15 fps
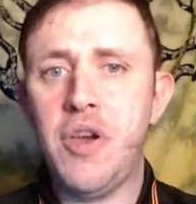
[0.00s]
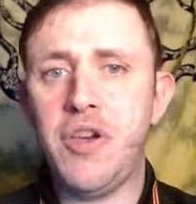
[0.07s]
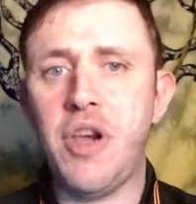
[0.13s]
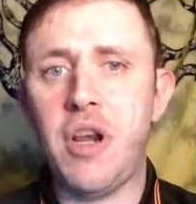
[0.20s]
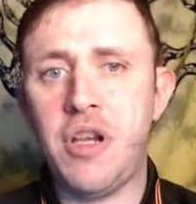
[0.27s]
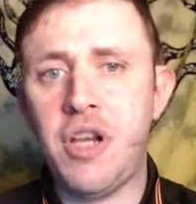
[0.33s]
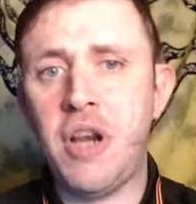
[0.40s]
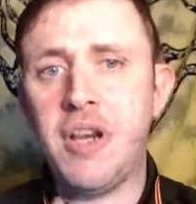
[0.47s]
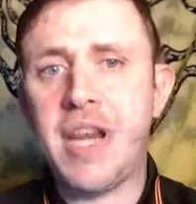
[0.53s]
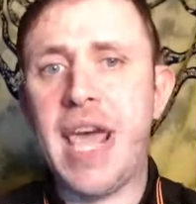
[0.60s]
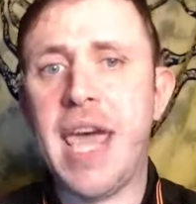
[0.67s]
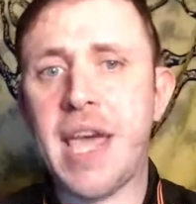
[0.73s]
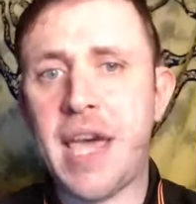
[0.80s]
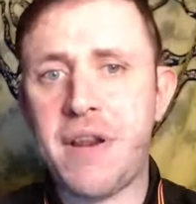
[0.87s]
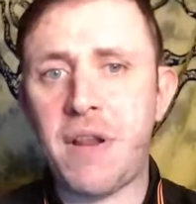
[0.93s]
You'll
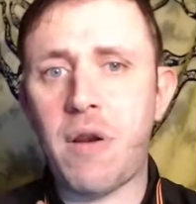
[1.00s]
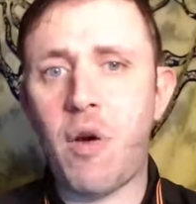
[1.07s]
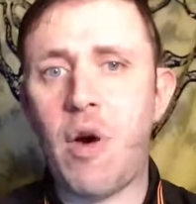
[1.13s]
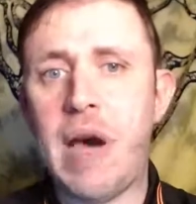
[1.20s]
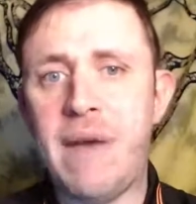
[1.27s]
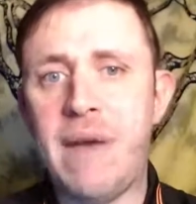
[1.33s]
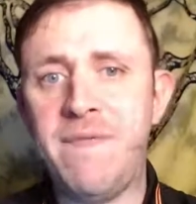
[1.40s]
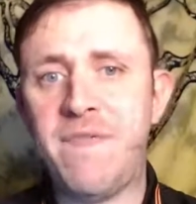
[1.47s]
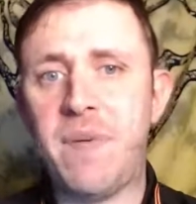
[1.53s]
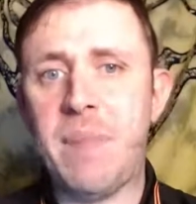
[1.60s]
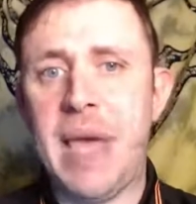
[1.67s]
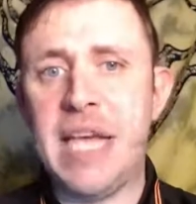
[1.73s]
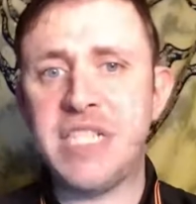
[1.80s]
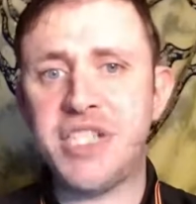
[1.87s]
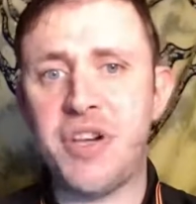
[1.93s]
take in a lot of
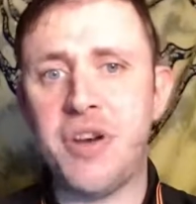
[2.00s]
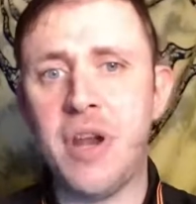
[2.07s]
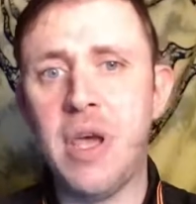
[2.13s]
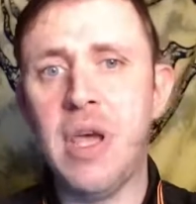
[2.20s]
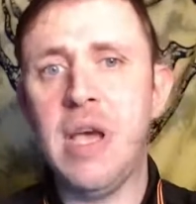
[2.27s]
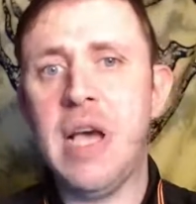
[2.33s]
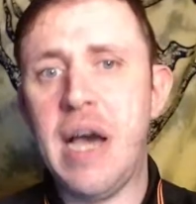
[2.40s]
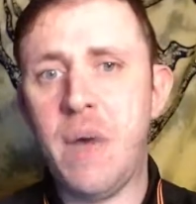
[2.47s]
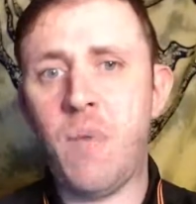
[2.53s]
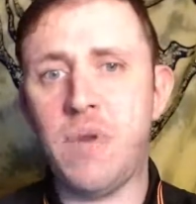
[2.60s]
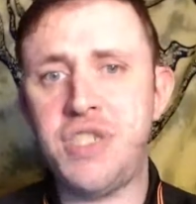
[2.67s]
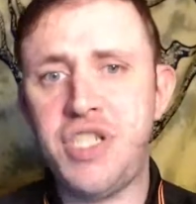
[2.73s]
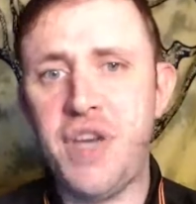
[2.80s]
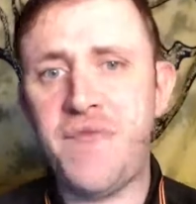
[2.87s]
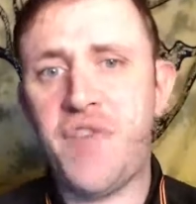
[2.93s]
information, and
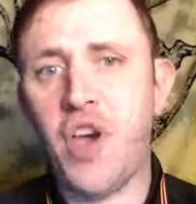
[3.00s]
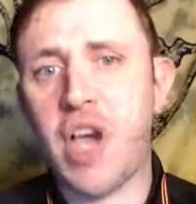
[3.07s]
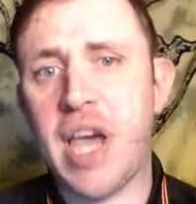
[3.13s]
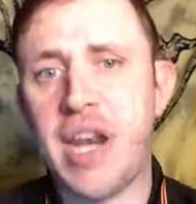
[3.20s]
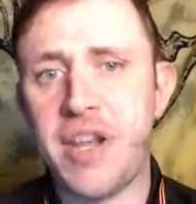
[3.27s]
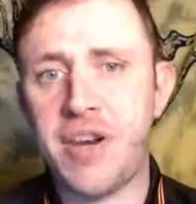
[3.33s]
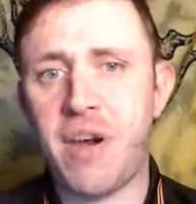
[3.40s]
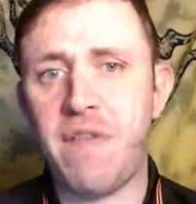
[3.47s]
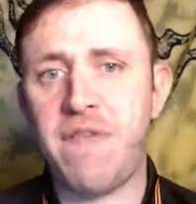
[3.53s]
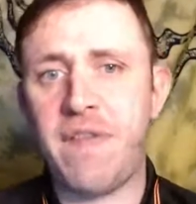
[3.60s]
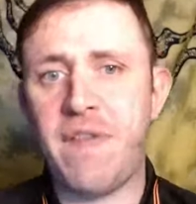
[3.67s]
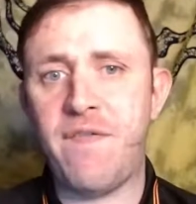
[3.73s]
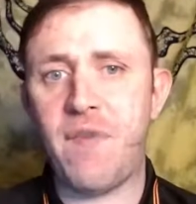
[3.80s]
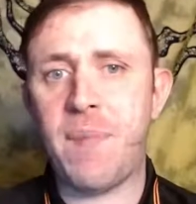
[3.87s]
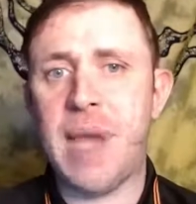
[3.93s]
once you've took in enough
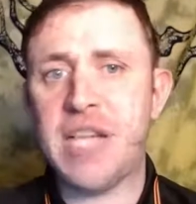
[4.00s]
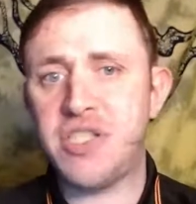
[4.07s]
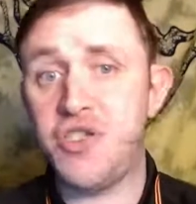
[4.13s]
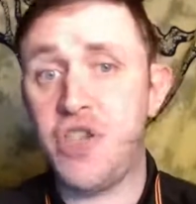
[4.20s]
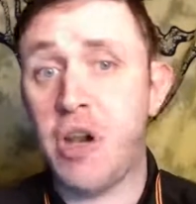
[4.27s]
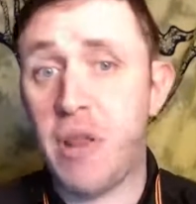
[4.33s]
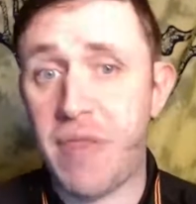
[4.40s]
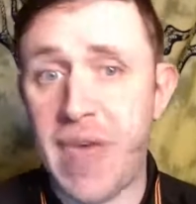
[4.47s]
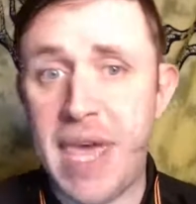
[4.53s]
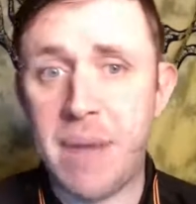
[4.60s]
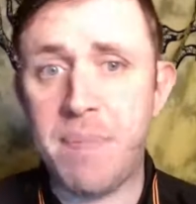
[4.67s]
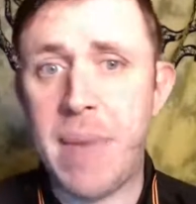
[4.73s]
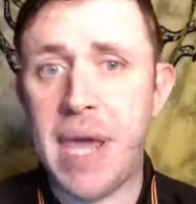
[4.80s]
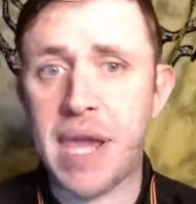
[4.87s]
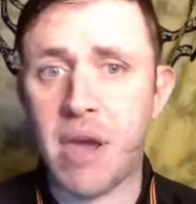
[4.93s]
information, you'll
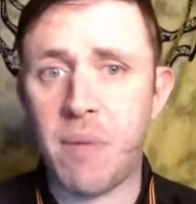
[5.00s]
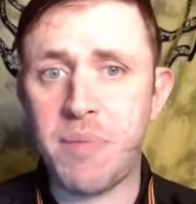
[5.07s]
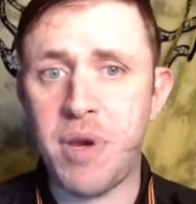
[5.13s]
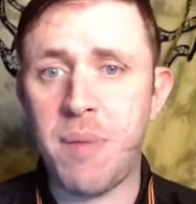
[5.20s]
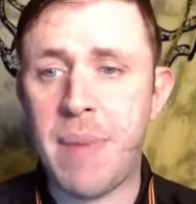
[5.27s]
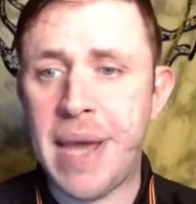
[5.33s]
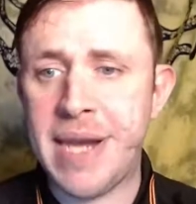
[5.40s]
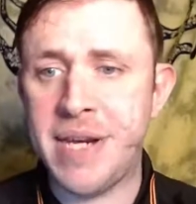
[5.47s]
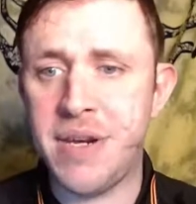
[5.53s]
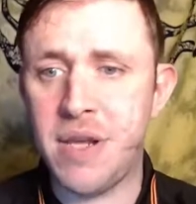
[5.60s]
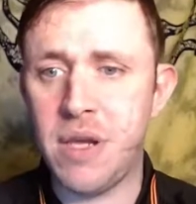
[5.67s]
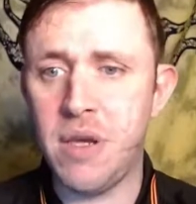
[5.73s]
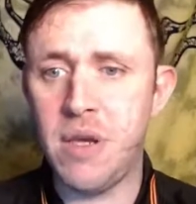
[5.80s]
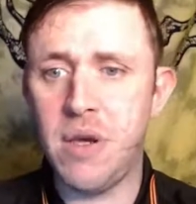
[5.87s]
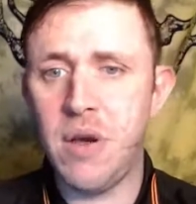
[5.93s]
then make up your
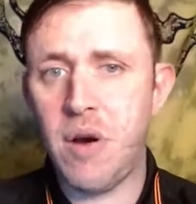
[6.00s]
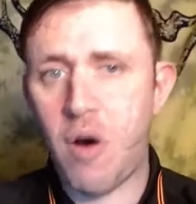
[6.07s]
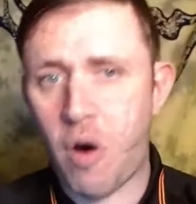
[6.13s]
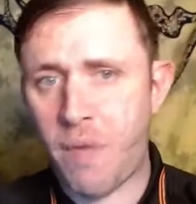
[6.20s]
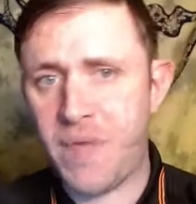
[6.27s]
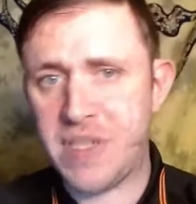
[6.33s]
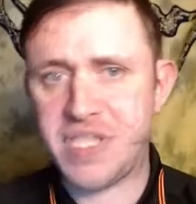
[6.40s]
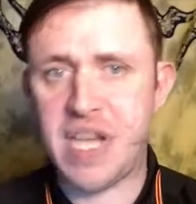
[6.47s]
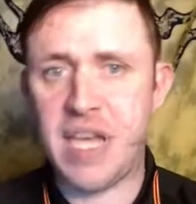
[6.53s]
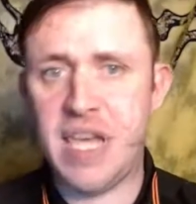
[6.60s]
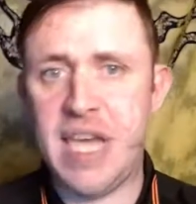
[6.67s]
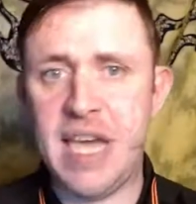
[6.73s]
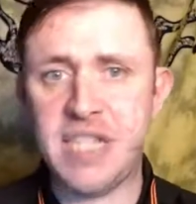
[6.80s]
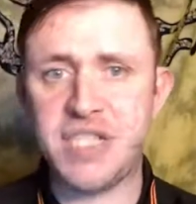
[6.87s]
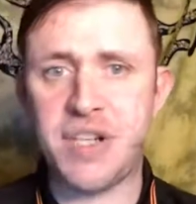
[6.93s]
mind on the
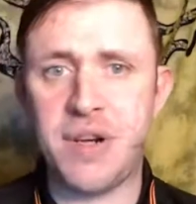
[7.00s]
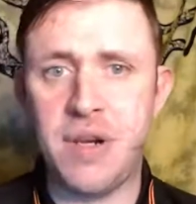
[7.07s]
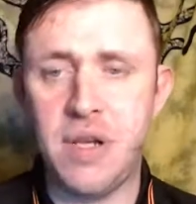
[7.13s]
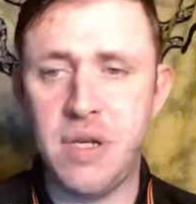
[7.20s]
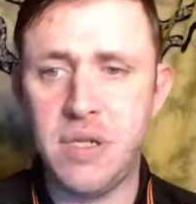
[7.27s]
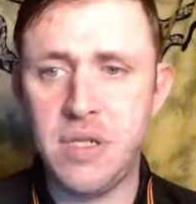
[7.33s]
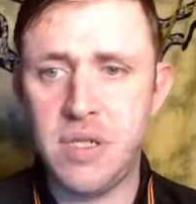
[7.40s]
situation.